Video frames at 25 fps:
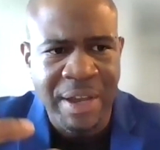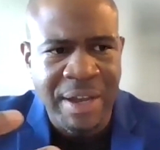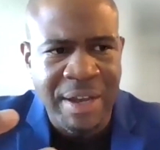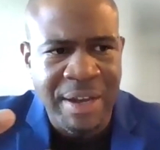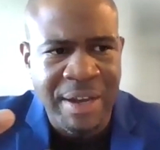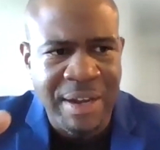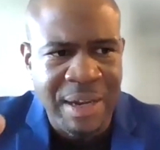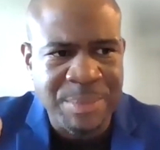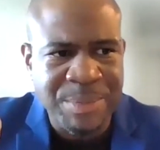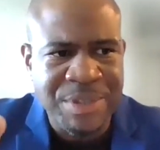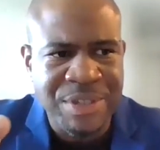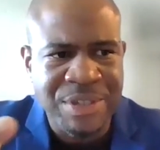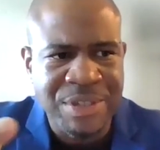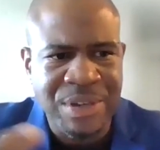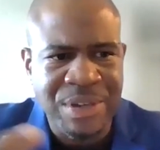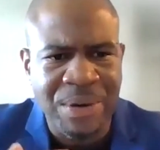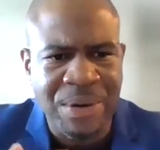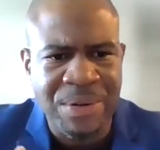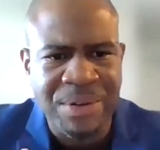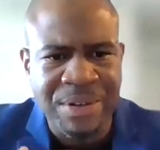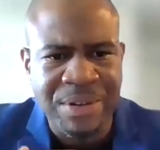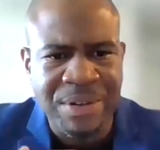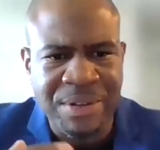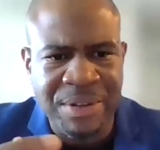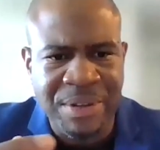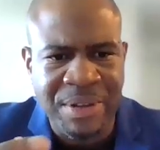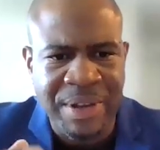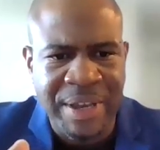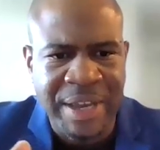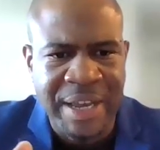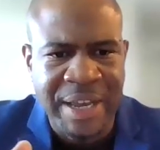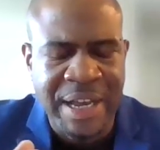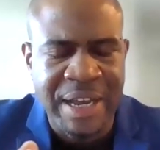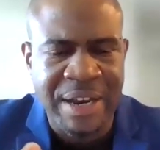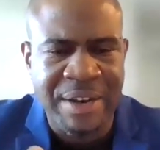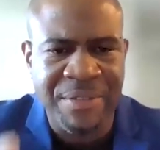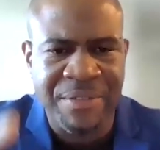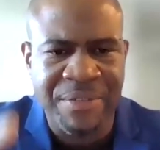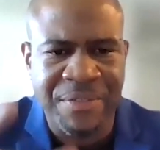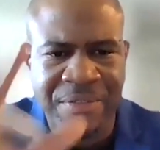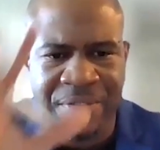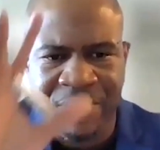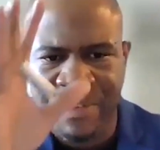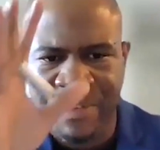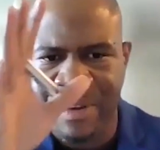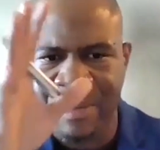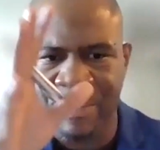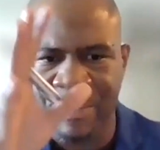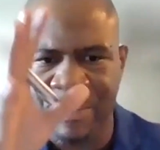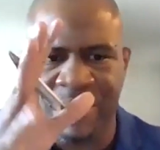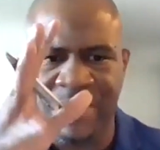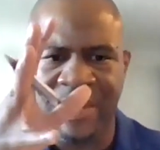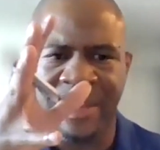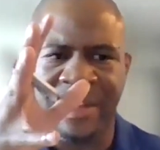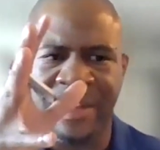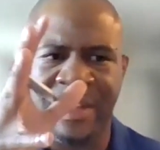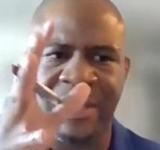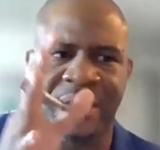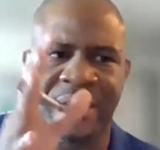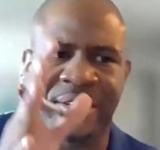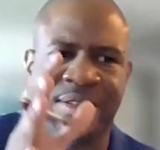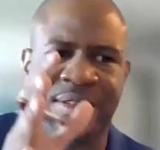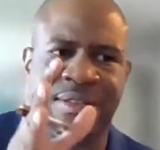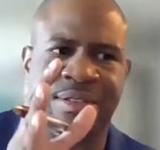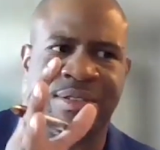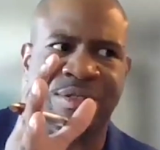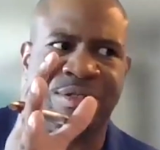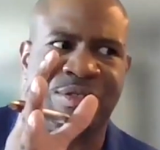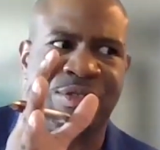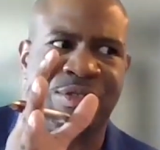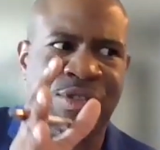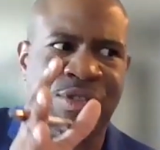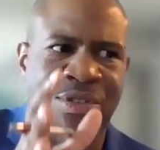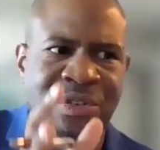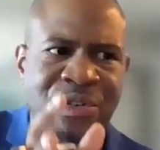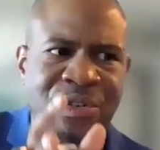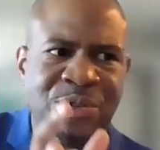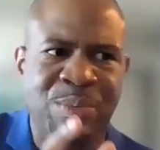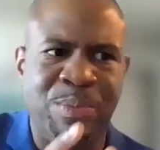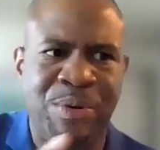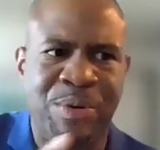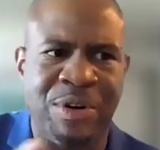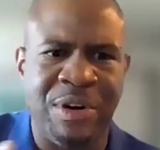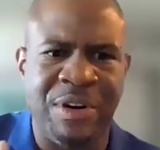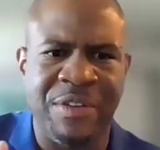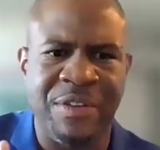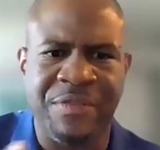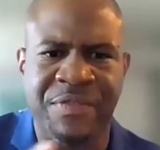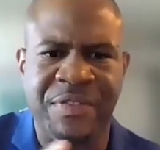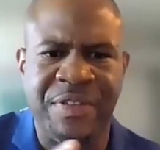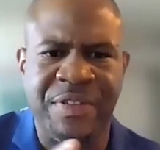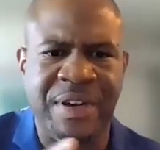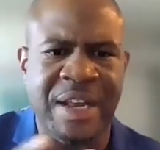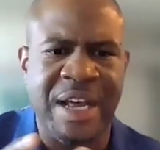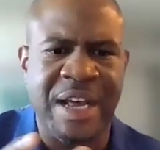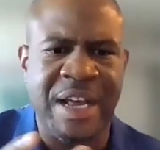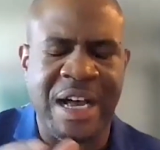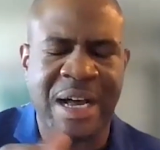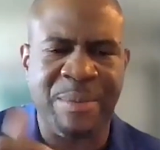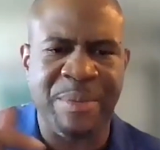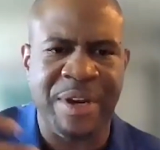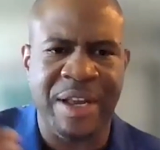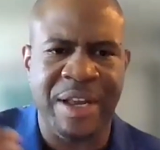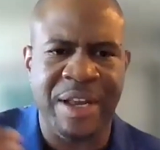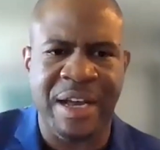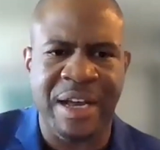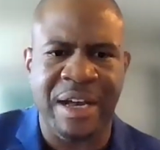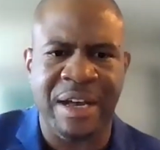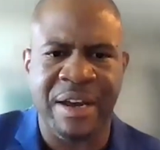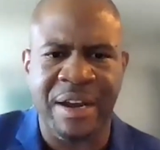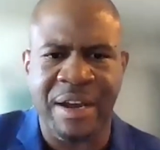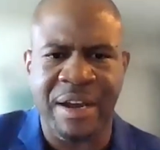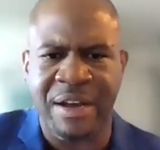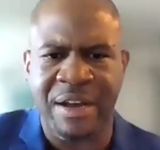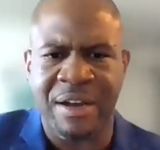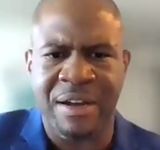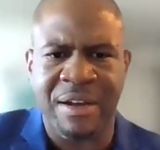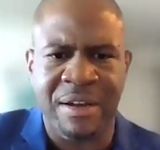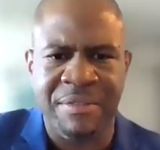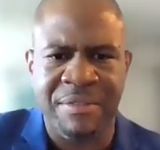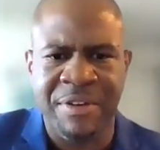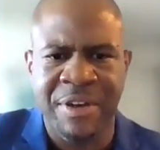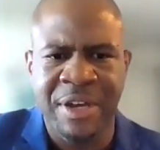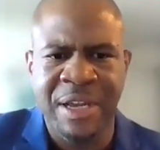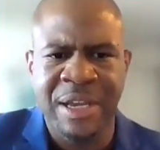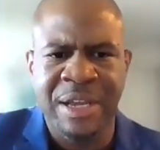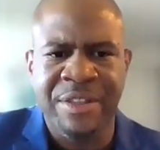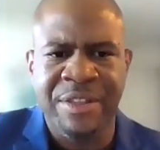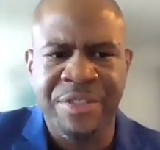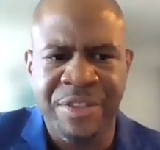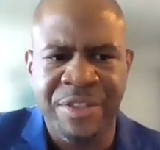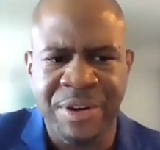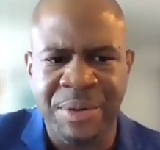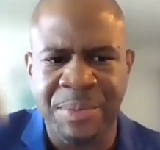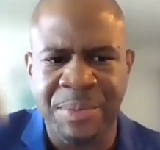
I'm starting to look at it from this two-part phenomenon of their